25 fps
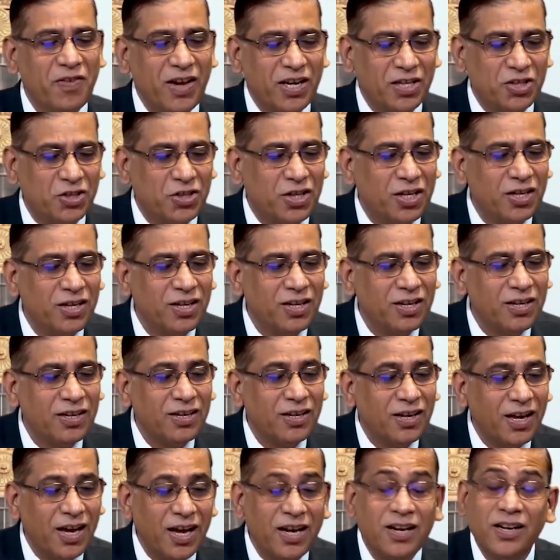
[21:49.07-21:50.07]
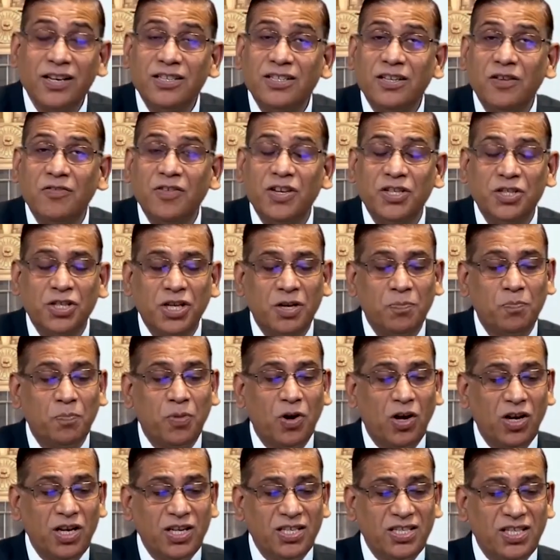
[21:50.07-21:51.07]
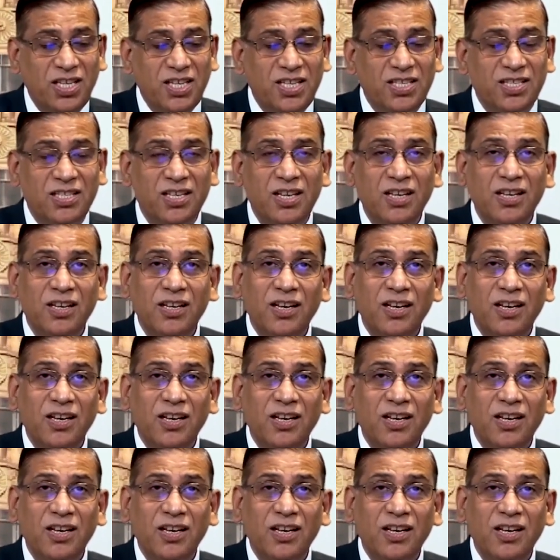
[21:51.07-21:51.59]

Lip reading: action and reservation policies.